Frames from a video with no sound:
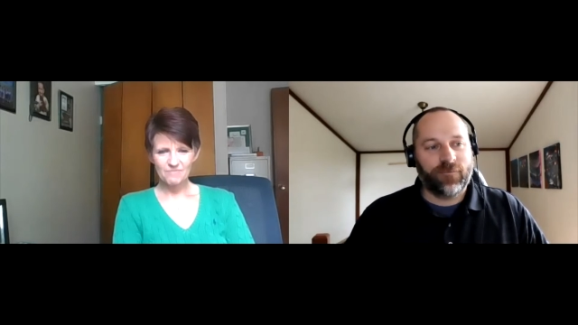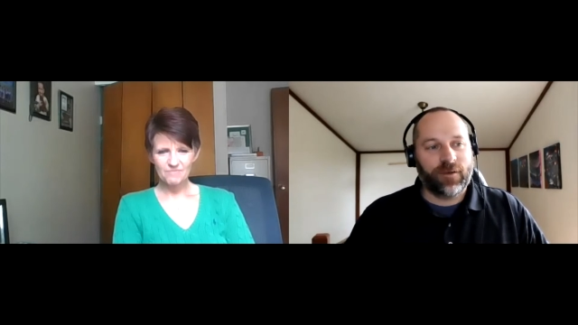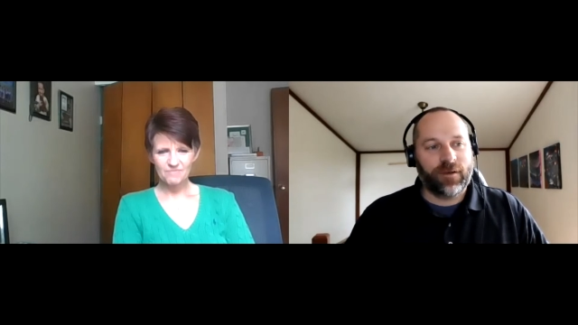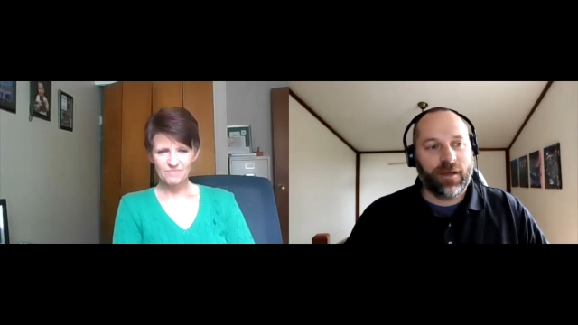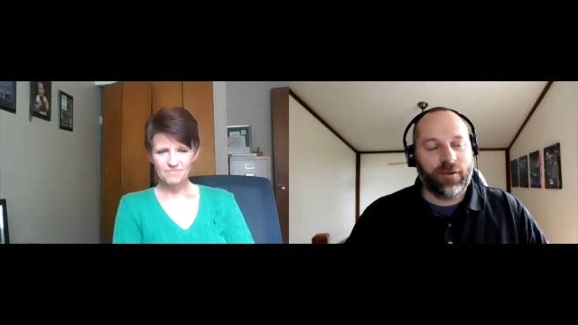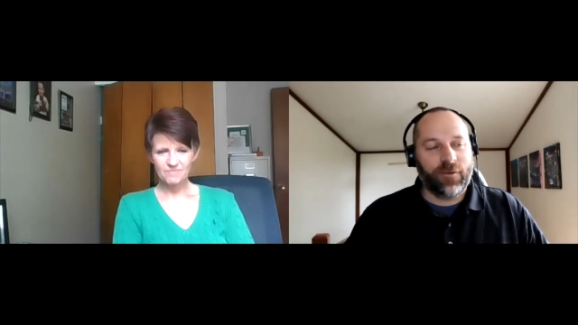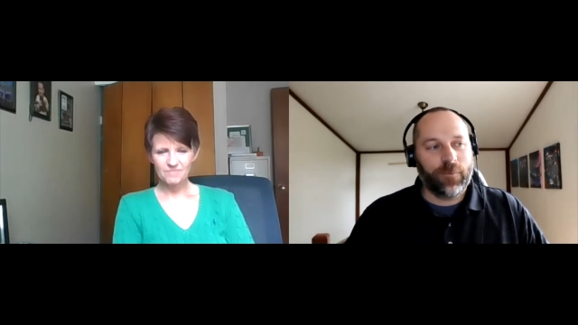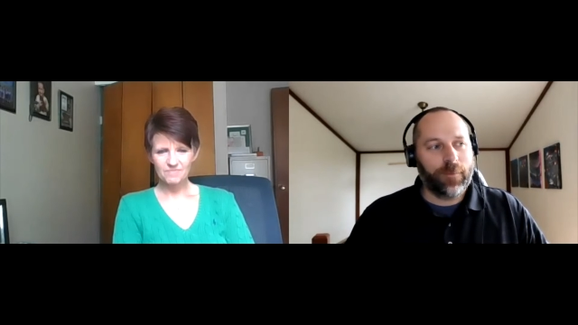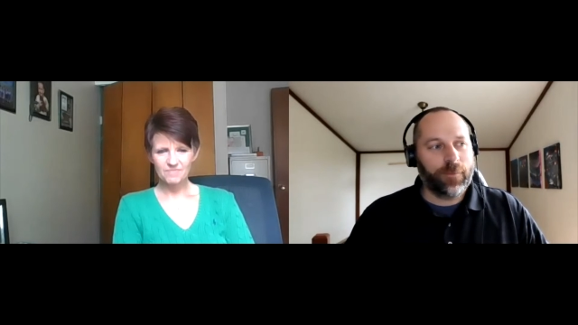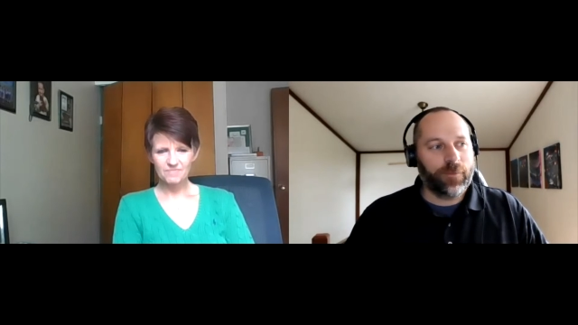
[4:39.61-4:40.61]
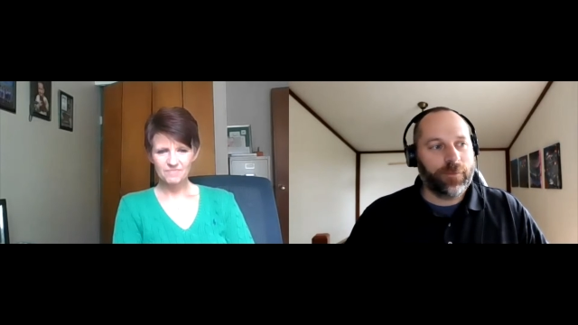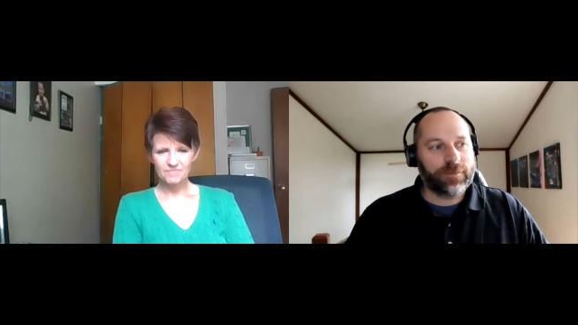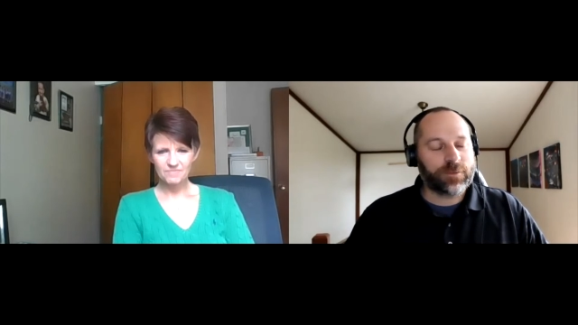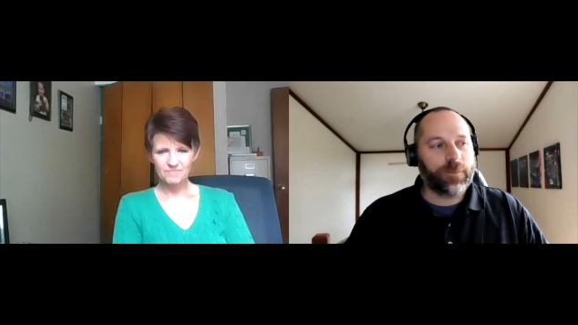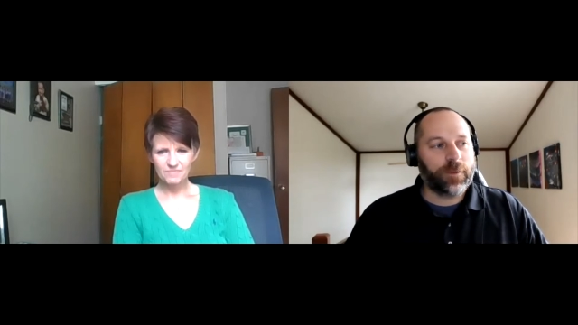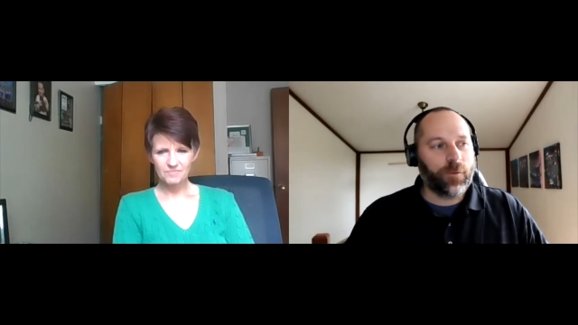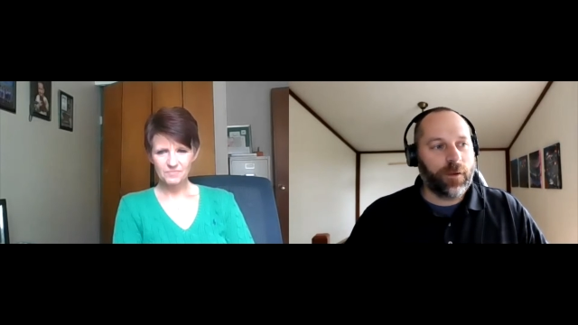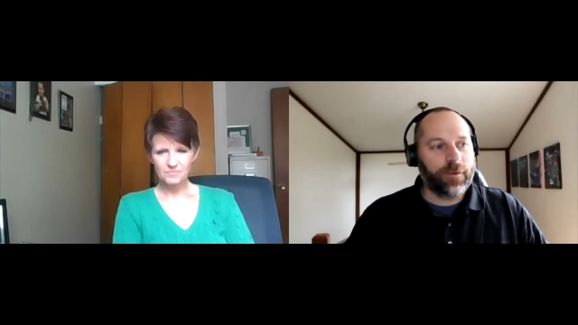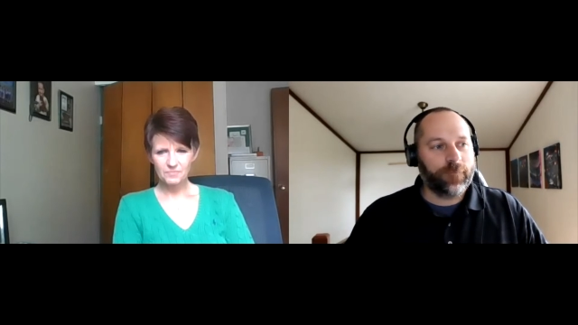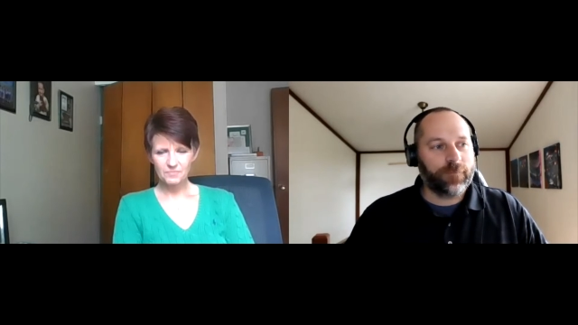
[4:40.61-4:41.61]
Speaker 1: and I remember there's been
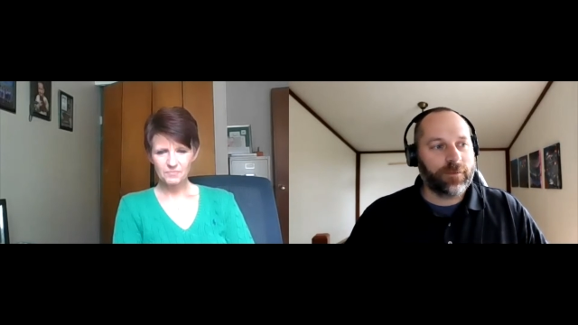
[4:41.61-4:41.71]
quite a